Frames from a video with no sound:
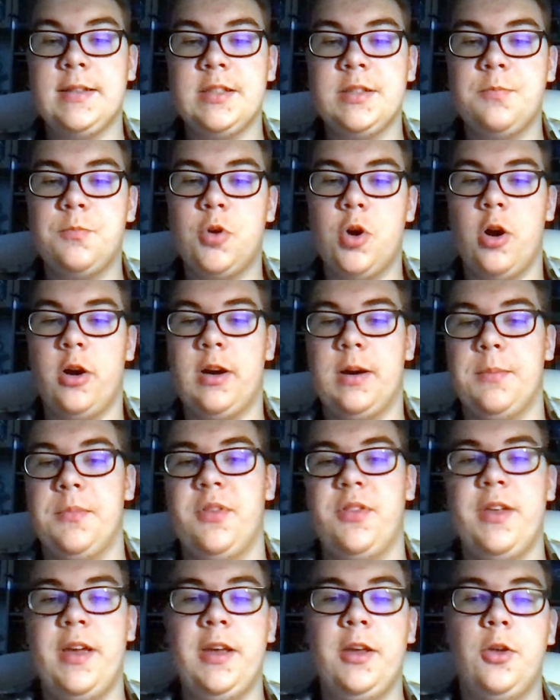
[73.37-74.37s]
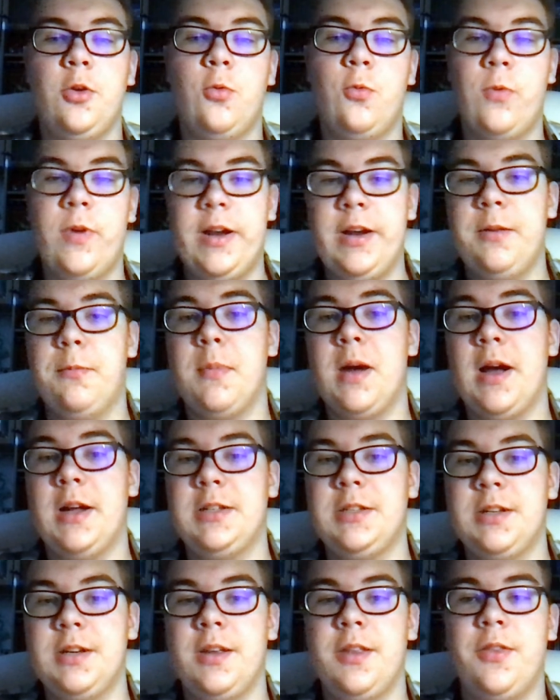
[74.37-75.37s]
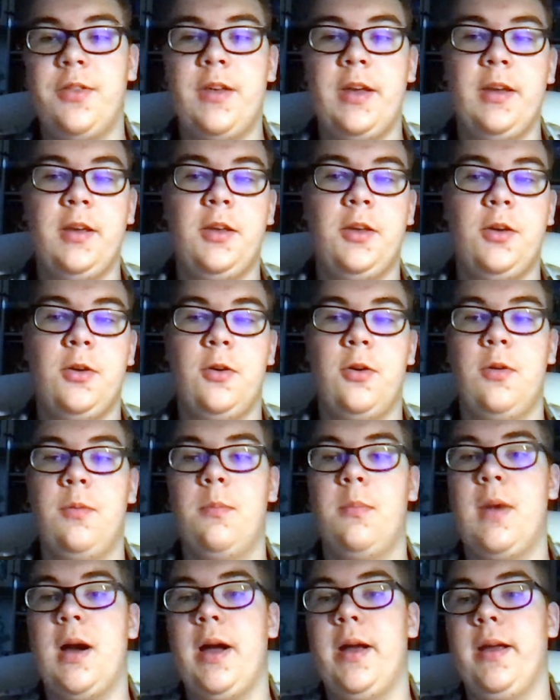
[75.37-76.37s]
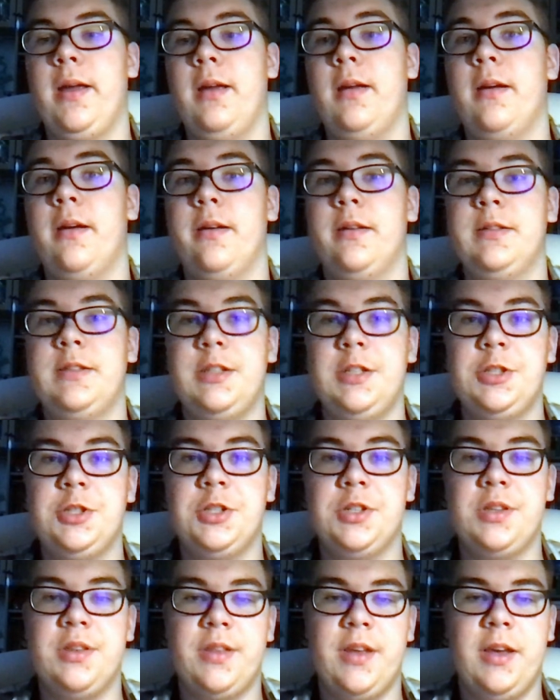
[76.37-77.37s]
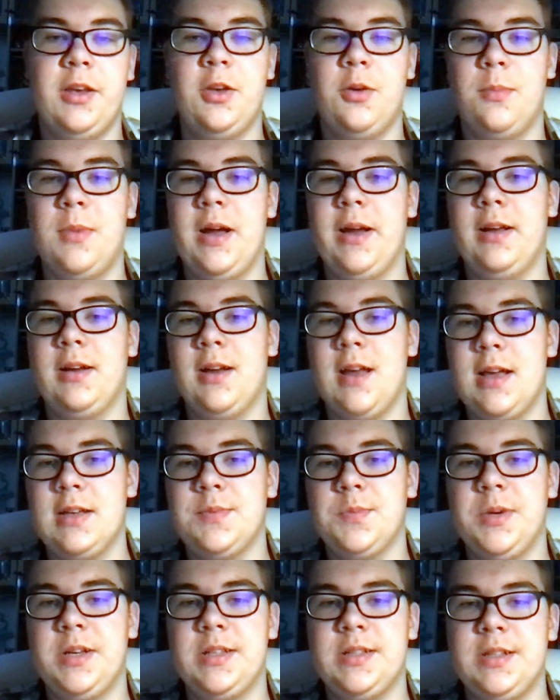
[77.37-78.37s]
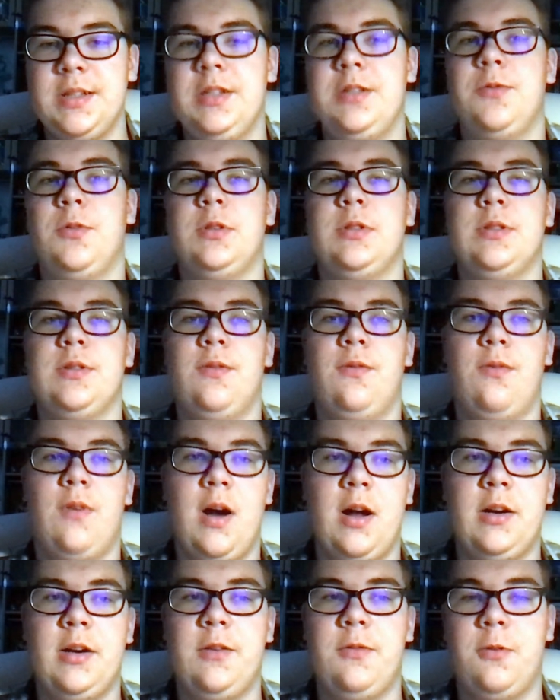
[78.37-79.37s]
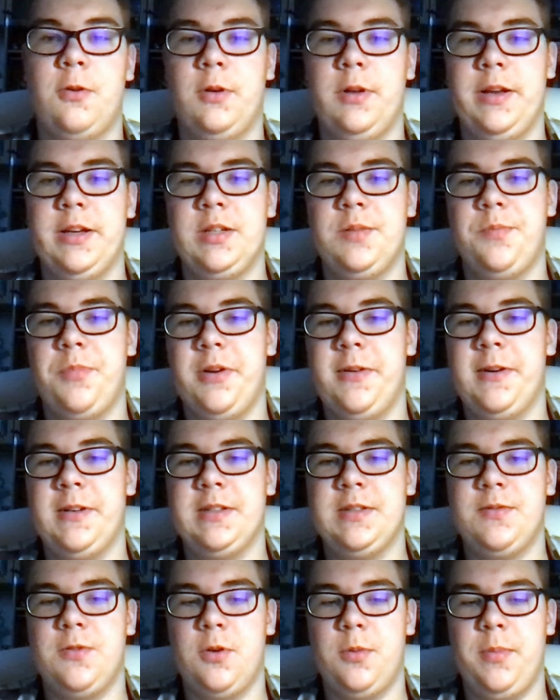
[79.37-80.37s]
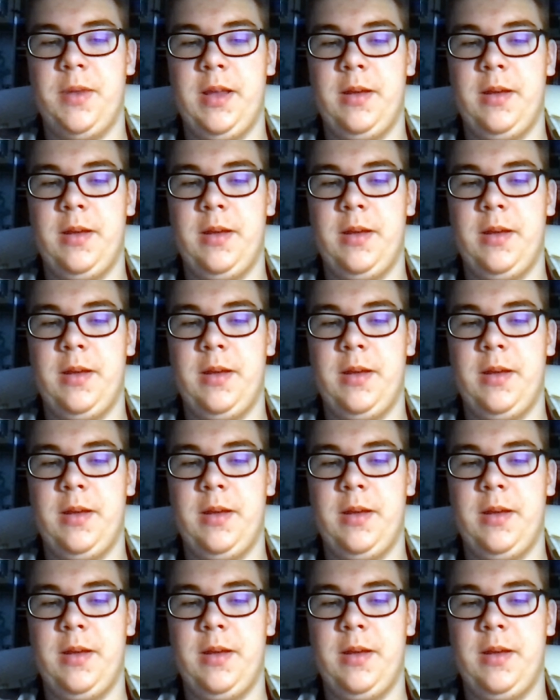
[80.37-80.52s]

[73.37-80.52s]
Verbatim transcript: program. Thank you very much. Thank you my uh, teacher, thank you my classmates. It was wonderful experience for me.